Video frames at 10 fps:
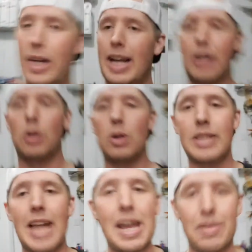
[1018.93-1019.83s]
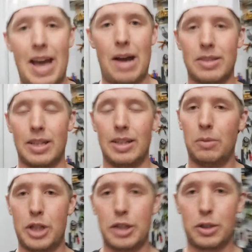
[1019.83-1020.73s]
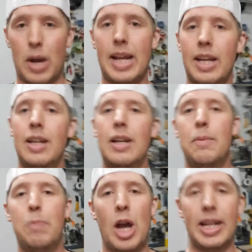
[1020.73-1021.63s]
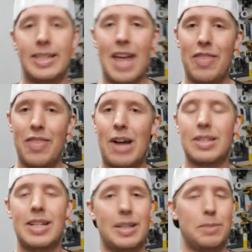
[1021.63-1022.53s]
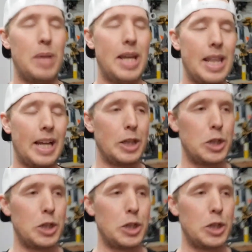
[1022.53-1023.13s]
getting close to 8,000, which is great, but 10,000 has been like a